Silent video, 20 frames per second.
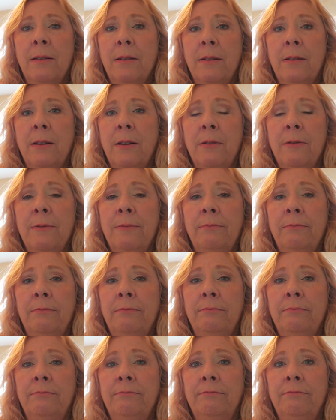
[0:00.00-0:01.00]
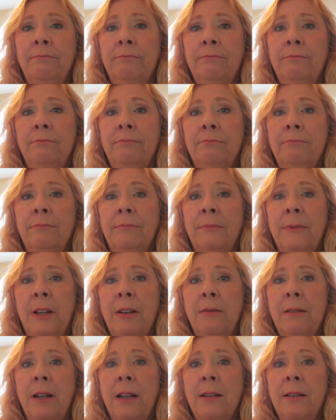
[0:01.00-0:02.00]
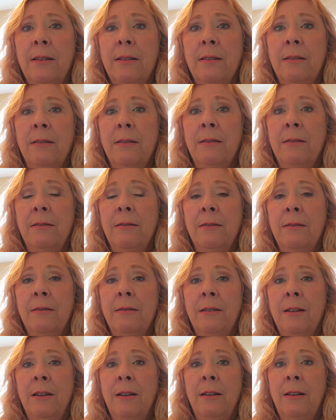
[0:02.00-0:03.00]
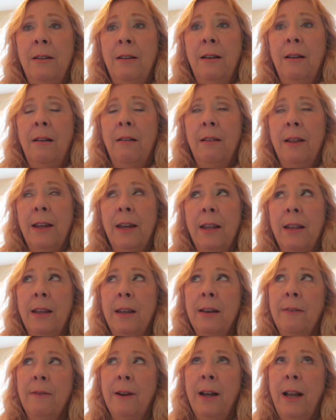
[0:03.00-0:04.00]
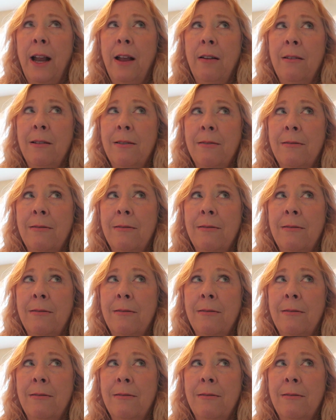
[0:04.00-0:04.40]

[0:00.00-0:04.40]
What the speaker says: So, you know, that's all I can think of right now.